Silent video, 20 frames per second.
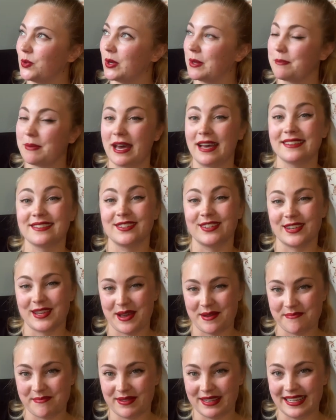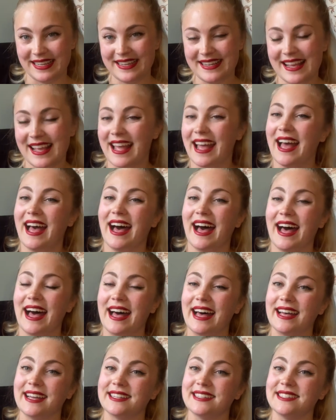pattern company,
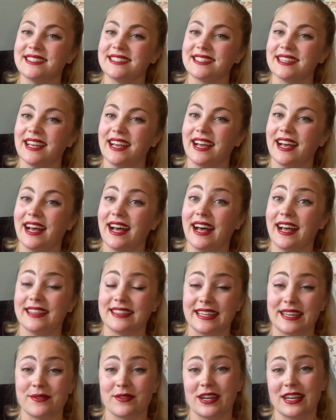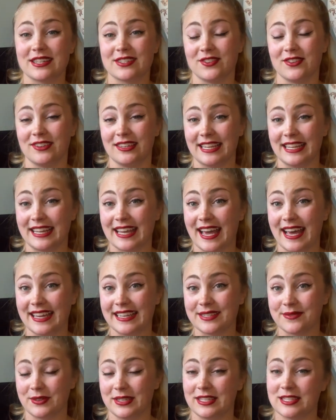and they were actually really
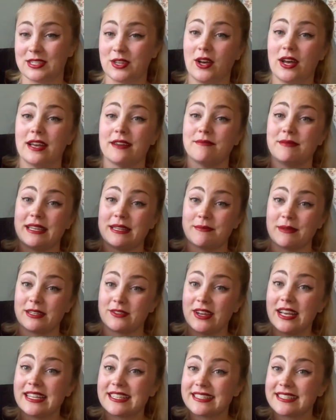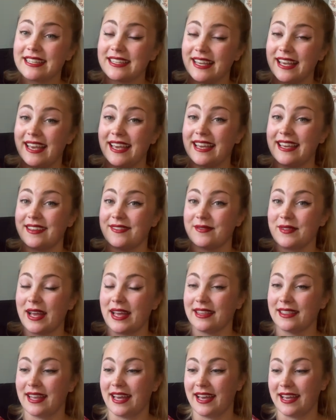kind when they saw I made my dress
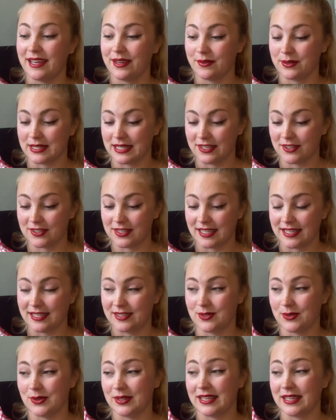and that I was interested in doing